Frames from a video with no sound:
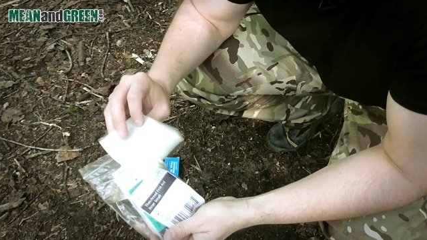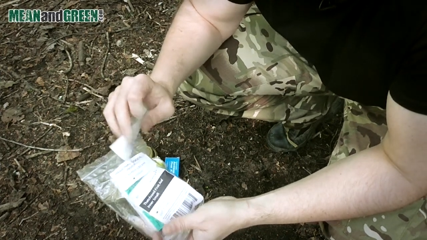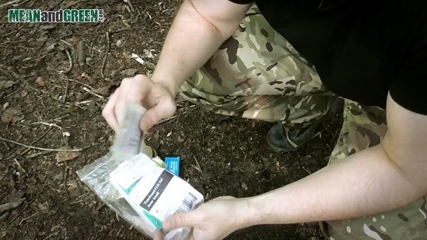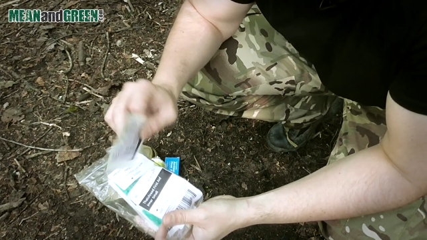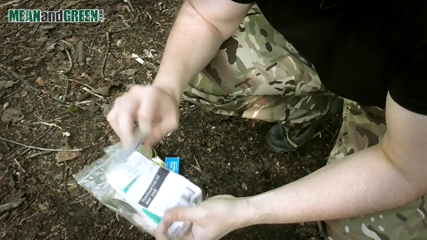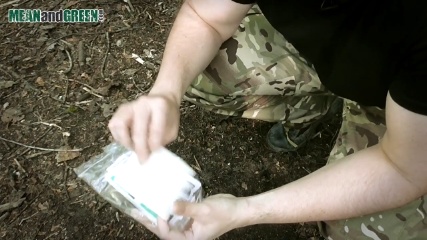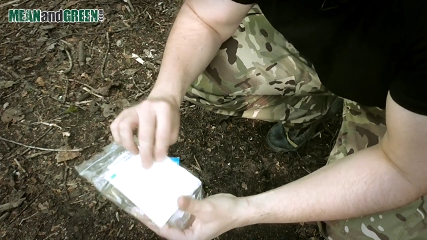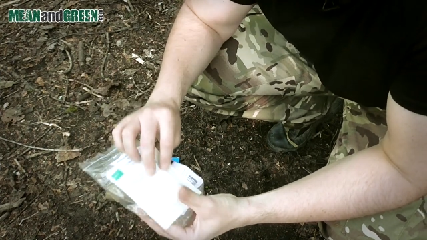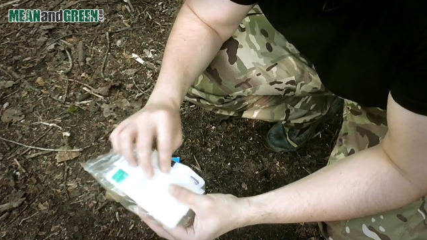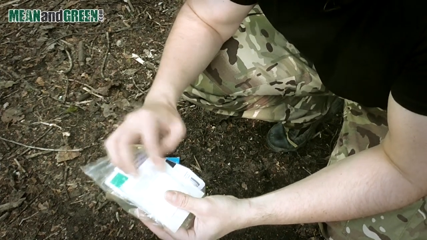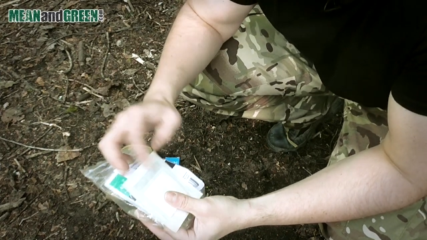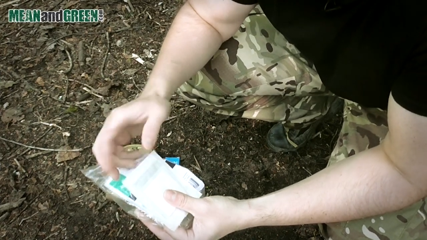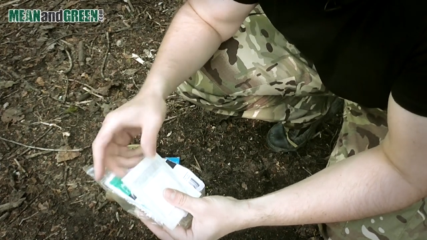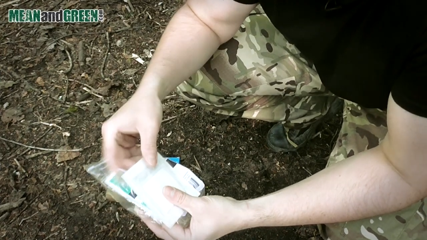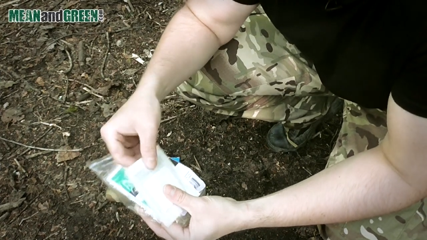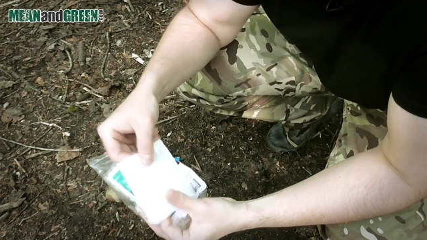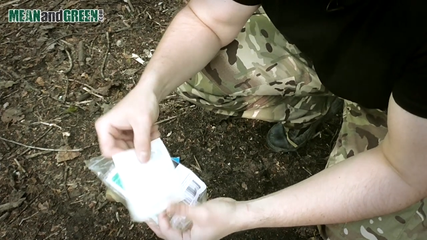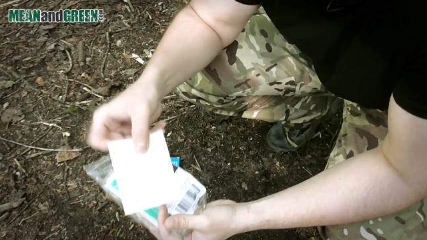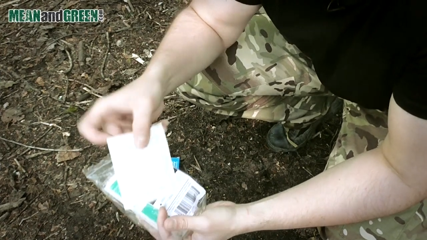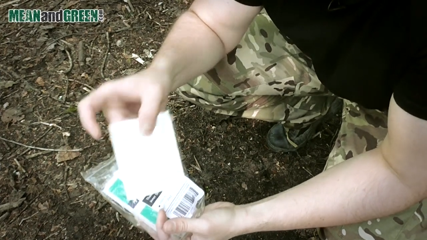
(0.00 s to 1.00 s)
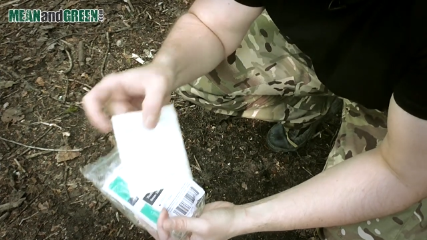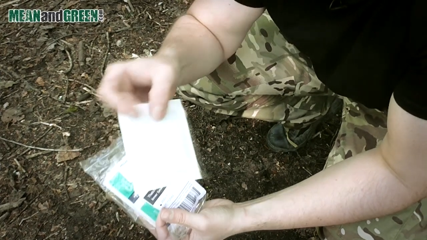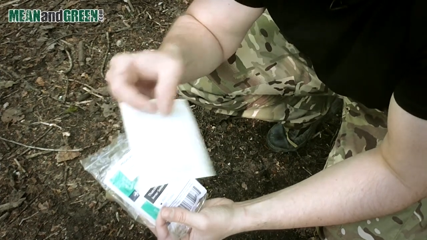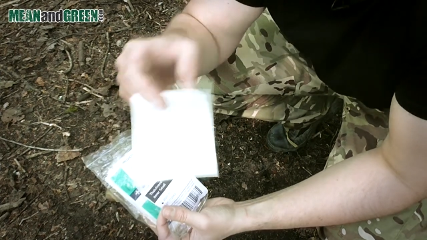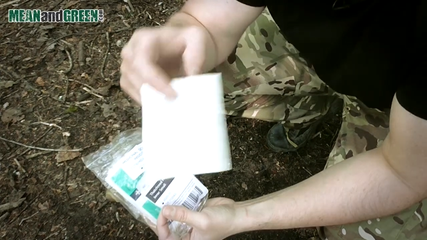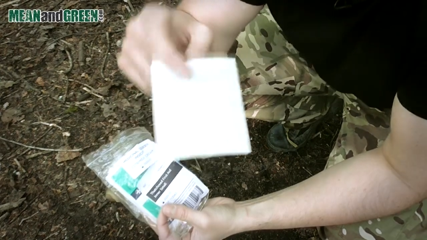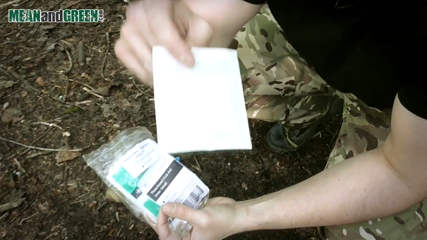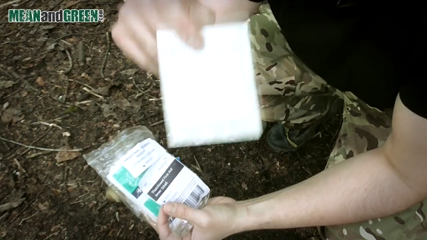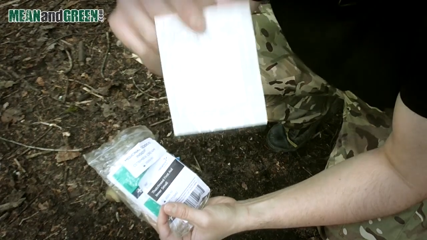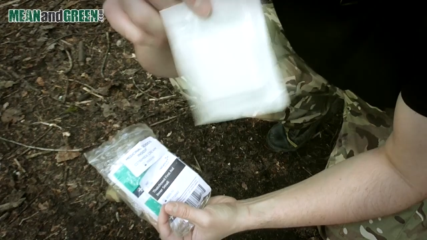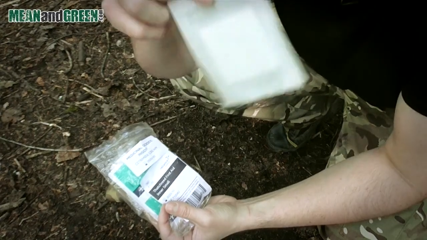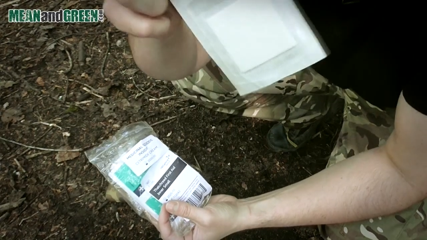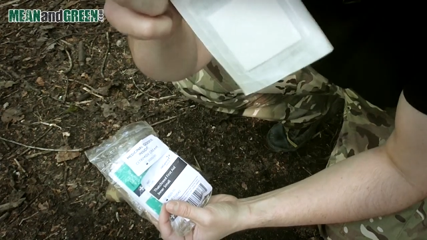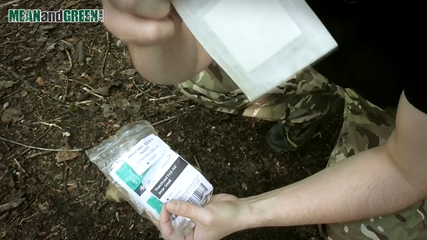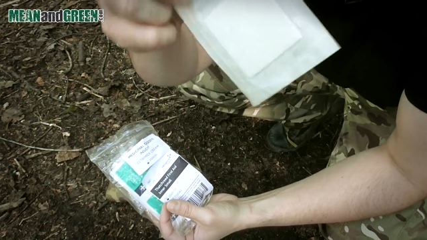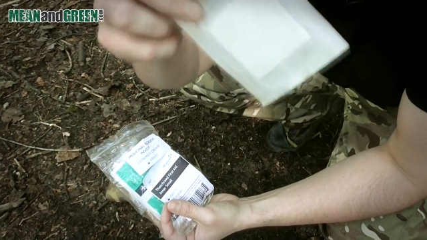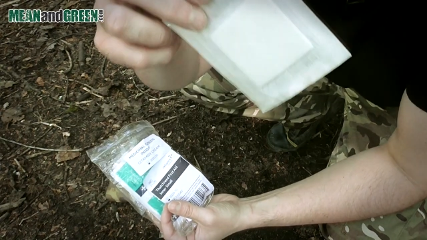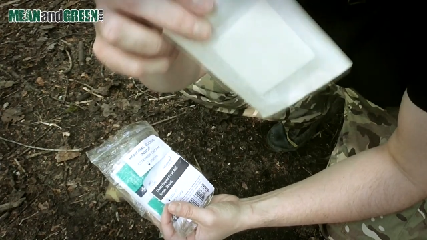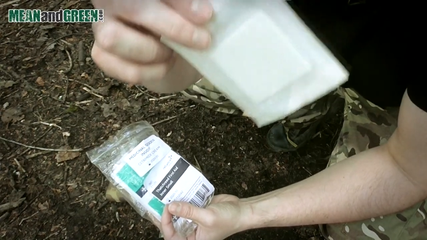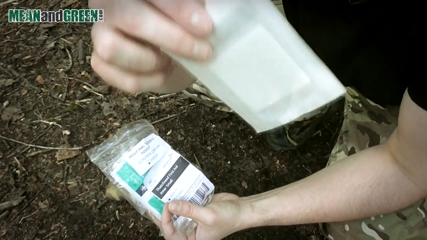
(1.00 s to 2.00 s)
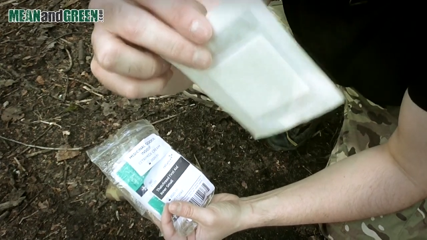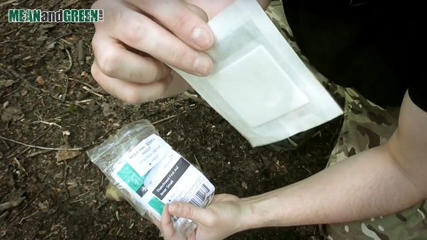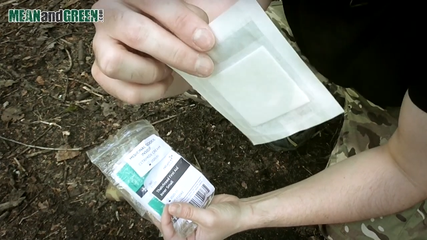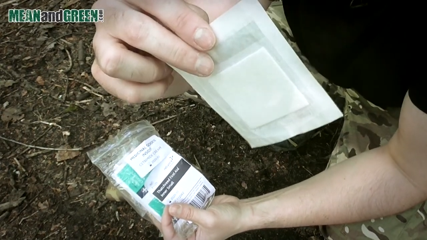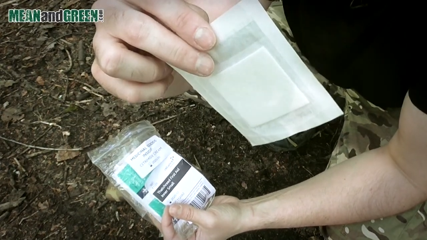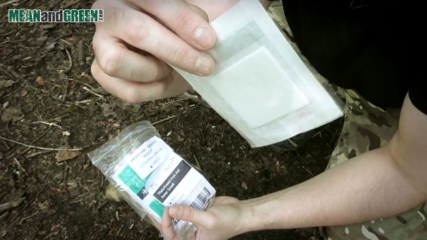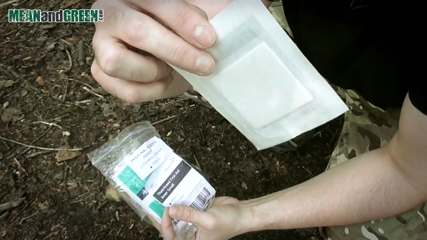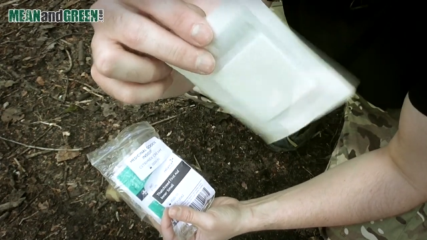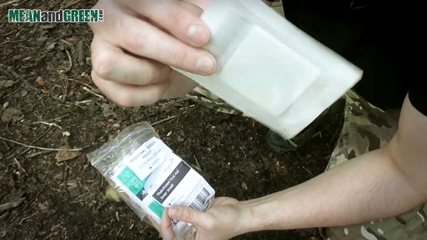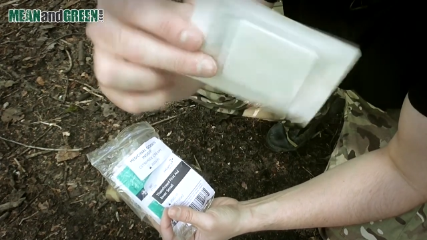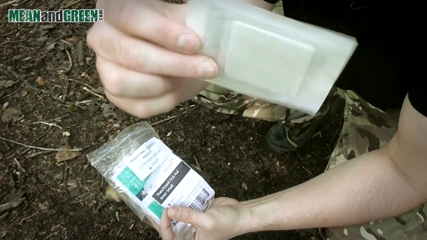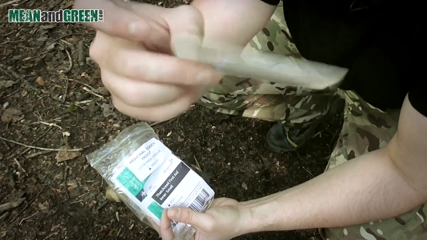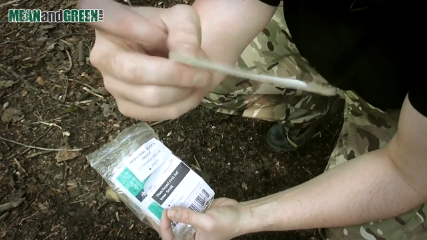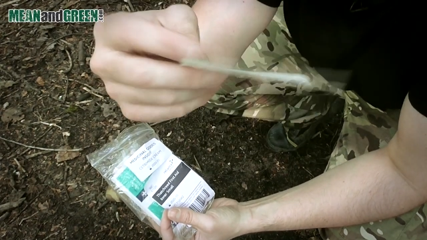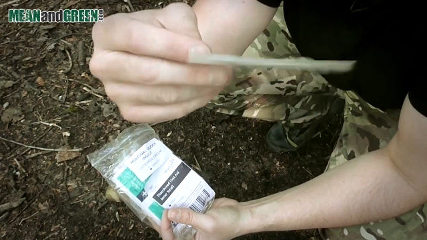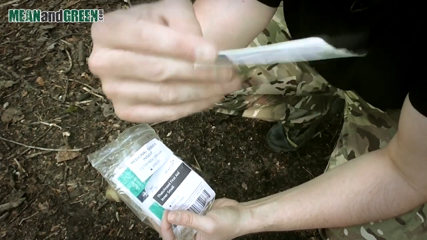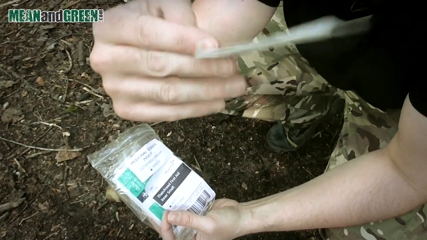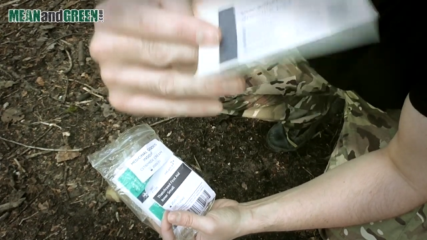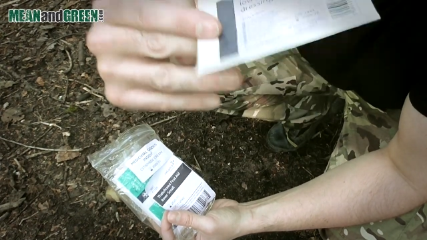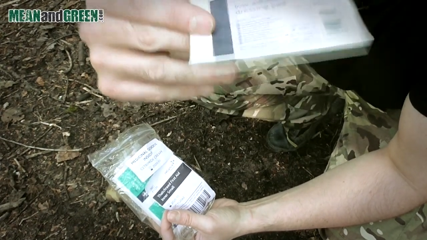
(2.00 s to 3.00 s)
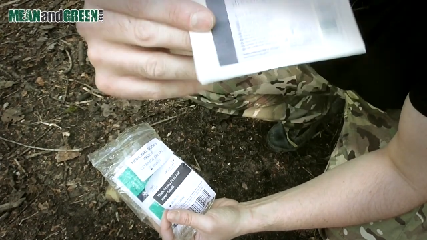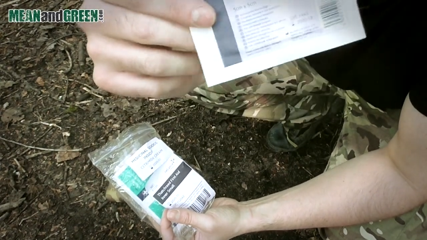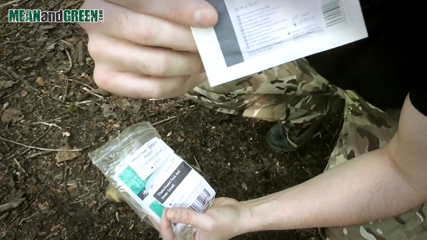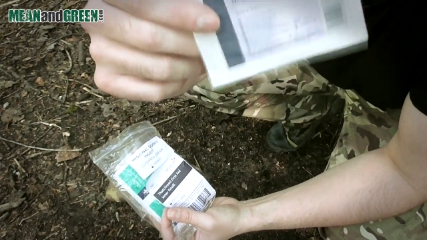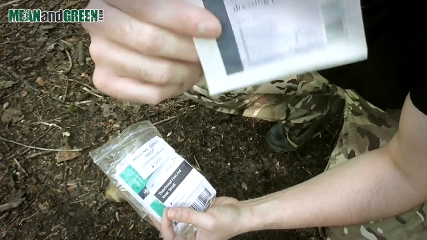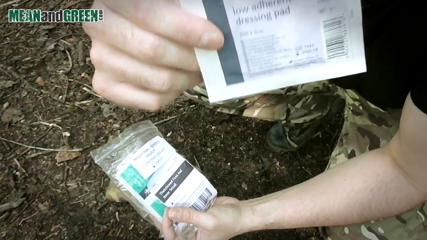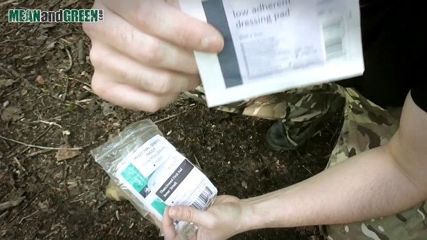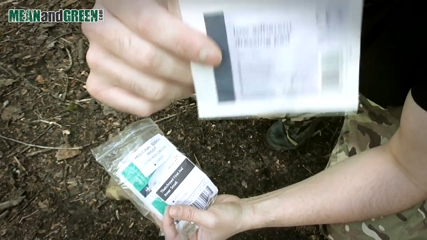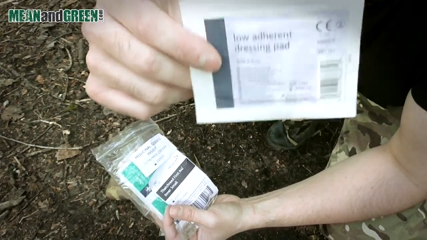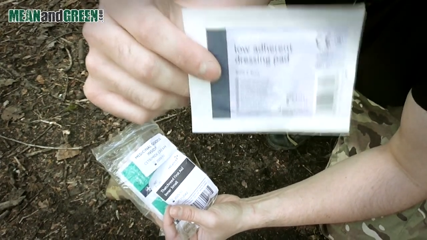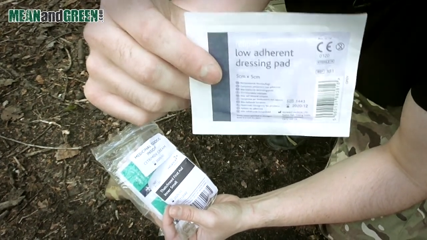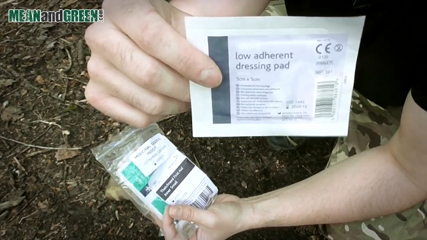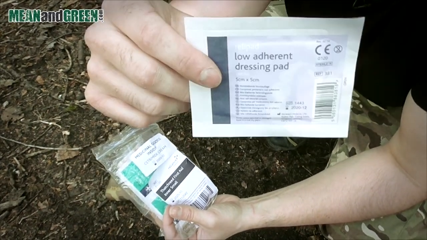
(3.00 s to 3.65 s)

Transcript: Nobody's mouth can be seen.